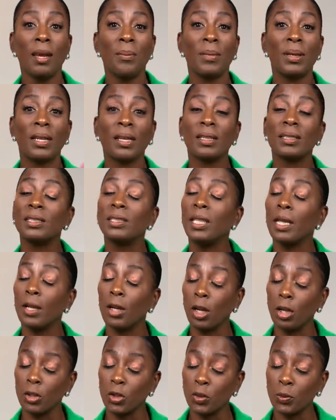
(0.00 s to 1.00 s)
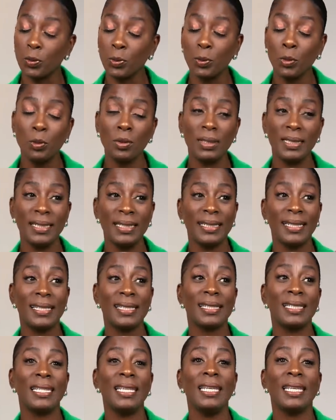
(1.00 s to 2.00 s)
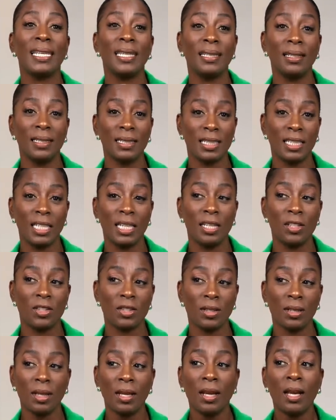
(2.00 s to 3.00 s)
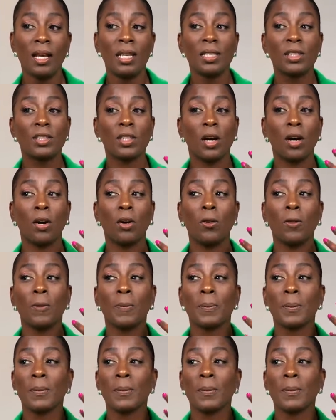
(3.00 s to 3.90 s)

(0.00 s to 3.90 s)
because they are truly seeking attention. So